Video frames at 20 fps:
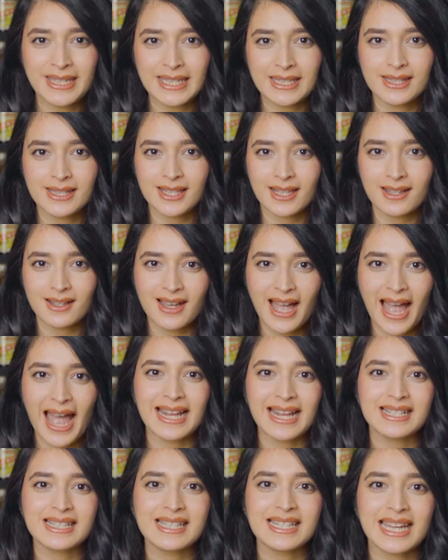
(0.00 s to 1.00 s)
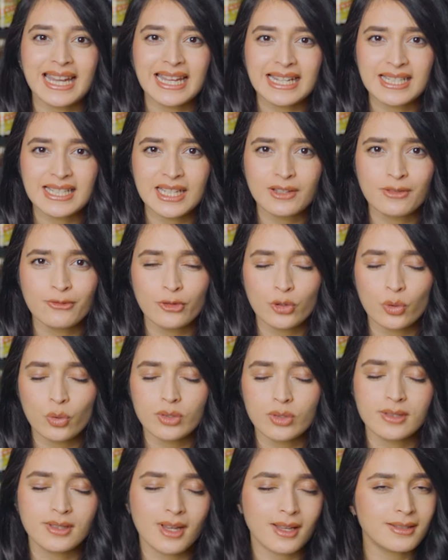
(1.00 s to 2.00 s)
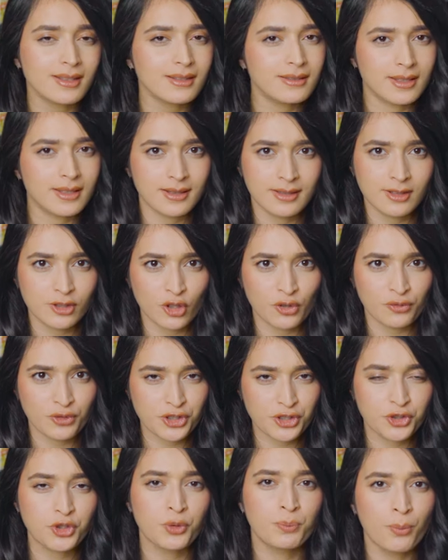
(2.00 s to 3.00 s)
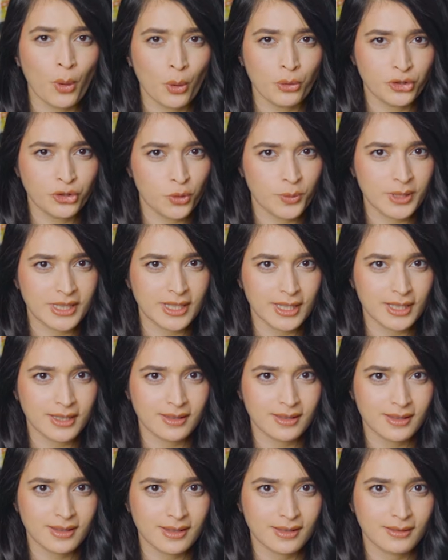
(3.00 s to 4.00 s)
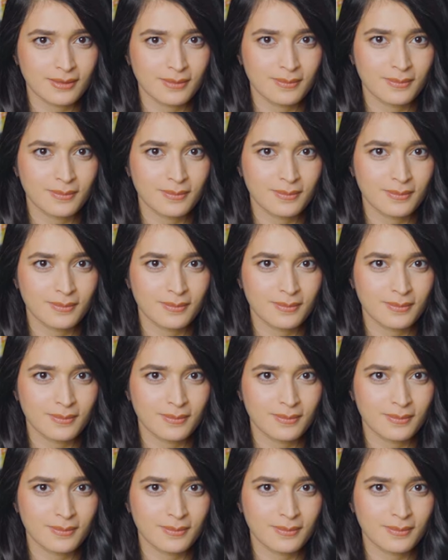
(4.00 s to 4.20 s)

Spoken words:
pizza and Indian food does a disservice to both cuisines.